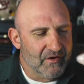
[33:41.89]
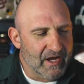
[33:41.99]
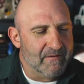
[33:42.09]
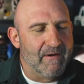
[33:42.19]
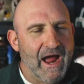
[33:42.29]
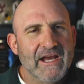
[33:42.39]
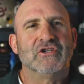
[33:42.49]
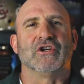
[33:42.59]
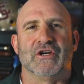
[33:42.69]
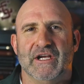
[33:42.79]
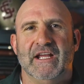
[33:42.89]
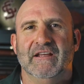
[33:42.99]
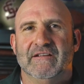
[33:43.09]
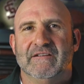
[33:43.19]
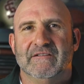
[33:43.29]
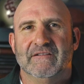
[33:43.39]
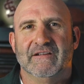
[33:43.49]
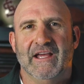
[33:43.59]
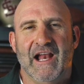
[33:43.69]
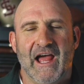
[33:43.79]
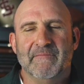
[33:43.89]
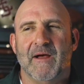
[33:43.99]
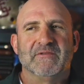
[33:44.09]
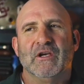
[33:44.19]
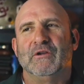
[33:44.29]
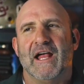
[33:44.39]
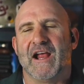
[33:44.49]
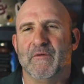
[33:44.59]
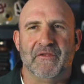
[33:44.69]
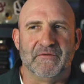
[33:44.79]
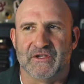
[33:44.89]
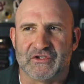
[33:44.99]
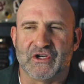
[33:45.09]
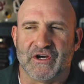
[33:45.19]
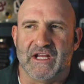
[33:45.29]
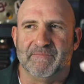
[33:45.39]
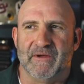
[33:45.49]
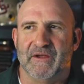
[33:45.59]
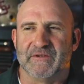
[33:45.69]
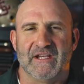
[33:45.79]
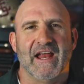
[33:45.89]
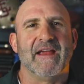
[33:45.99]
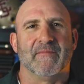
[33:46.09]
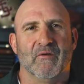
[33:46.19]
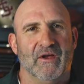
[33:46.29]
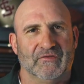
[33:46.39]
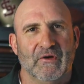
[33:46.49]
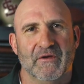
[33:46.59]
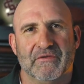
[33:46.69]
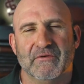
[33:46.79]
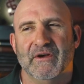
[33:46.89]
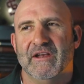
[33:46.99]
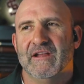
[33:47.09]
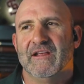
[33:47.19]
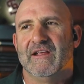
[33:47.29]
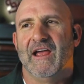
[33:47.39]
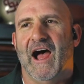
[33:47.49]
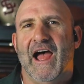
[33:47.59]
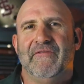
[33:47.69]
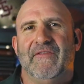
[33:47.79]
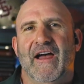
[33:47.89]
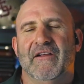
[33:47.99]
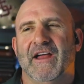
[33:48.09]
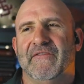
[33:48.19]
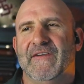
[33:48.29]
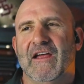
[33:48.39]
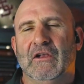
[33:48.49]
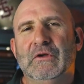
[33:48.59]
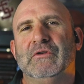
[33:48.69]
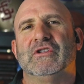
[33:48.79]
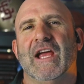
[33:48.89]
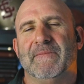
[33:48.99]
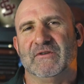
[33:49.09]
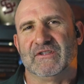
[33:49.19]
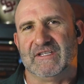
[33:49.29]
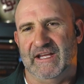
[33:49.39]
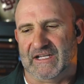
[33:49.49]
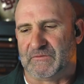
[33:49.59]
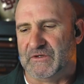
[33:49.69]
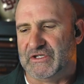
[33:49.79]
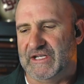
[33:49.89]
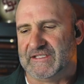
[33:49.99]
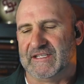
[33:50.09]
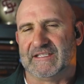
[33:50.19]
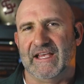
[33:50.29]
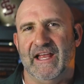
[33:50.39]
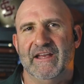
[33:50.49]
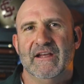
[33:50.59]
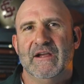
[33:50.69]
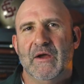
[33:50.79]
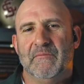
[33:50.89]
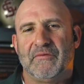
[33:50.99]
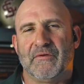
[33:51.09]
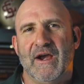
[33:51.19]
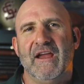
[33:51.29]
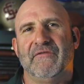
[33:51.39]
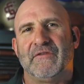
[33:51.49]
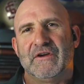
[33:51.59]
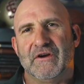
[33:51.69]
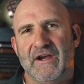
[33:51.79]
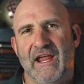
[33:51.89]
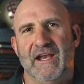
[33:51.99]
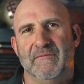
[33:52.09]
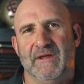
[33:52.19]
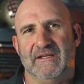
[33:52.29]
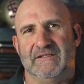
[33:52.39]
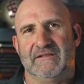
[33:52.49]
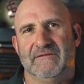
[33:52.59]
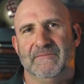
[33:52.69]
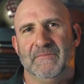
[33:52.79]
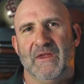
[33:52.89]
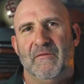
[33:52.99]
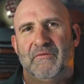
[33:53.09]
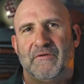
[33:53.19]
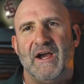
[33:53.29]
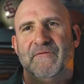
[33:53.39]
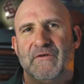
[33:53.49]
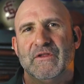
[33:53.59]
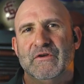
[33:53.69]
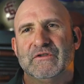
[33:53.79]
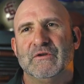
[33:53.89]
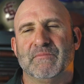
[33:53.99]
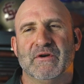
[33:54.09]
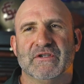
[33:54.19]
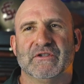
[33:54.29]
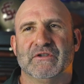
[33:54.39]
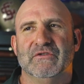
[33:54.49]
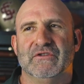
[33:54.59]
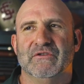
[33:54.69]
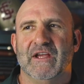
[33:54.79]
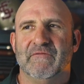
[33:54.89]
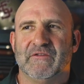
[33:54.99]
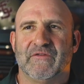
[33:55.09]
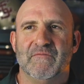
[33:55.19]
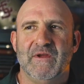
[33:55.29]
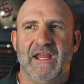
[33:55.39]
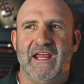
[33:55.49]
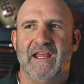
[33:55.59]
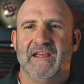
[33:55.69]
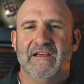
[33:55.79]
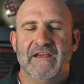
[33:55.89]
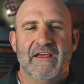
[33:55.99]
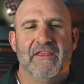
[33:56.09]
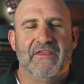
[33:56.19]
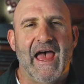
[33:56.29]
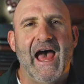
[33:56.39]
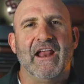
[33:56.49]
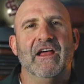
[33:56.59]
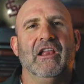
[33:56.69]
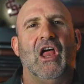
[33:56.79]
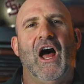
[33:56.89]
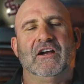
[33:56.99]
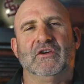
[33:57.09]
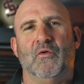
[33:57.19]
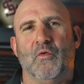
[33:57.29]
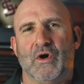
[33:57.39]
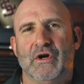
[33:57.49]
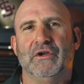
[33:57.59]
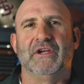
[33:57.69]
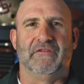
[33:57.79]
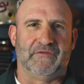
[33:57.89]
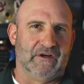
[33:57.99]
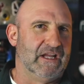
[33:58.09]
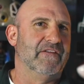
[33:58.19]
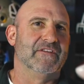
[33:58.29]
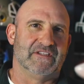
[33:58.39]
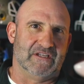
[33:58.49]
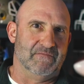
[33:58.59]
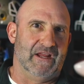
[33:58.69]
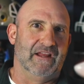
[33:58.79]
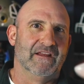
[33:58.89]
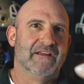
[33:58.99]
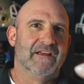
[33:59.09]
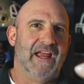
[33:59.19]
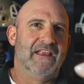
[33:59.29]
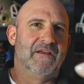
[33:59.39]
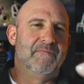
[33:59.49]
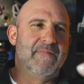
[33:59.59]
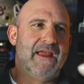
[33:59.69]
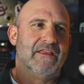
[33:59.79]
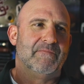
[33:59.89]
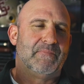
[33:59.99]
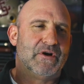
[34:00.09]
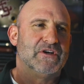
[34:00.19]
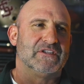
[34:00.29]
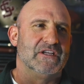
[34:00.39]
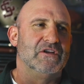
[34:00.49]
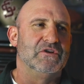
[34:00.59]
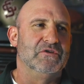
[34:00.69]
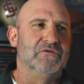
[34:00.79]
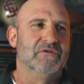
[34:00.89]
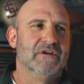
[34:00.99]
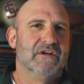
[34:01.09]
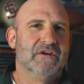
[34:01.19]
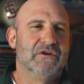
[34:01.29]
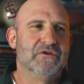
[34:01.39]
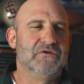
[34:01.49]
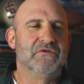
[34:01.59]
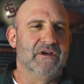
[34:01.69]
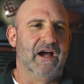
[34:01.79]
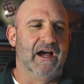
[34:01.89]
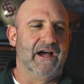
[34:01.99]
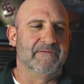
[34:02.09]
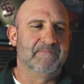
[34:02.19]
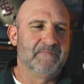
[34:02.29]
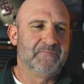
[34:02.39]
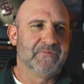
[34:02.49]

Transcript: in my journey, and I'm, I'm so glad I went through this journey, but it was a nightmare while I was going through it. Absolutely. I found, I found Luke chapter six, where Jesus said, pray for your enemies, pray yep. for those yep. who persecute you. And for me, yep. that unlocked a world of forgiveness to me. And the, mm. the person who, who, um,